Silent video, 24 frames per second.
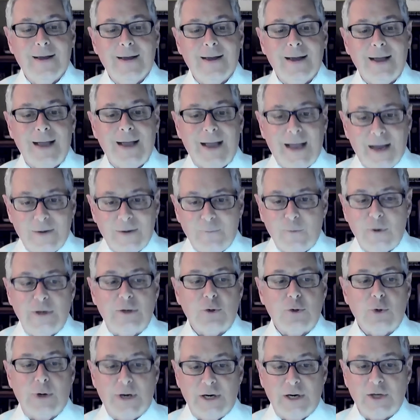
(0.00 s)
Every
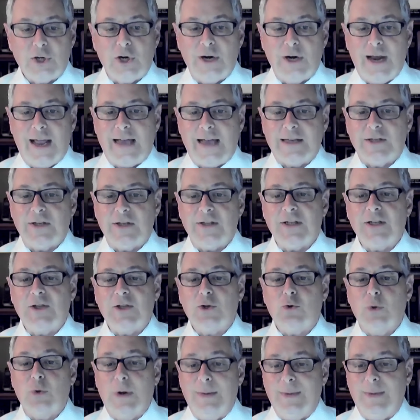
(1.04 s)
tradition has its
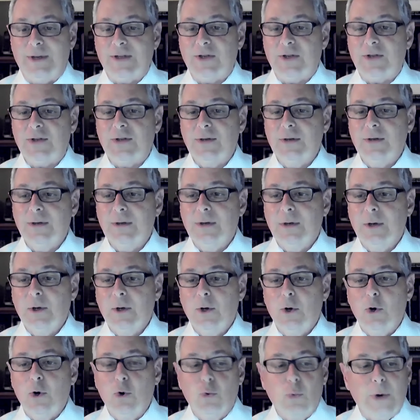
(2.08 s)
extremists
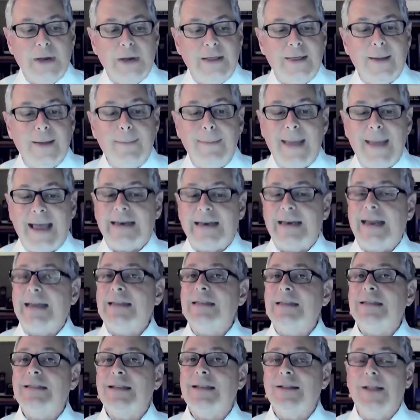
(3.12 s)
who read the
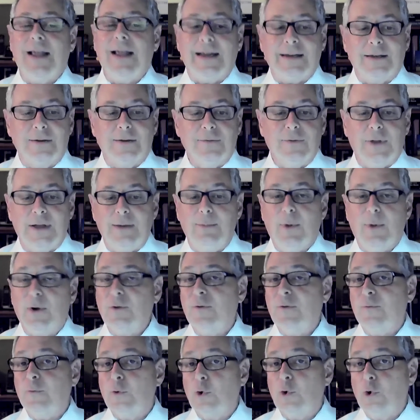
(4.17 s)
mandates selectively,
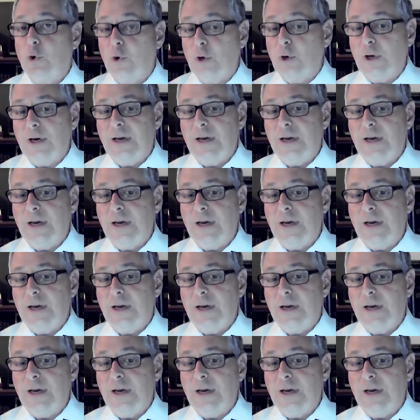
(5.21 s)
both for good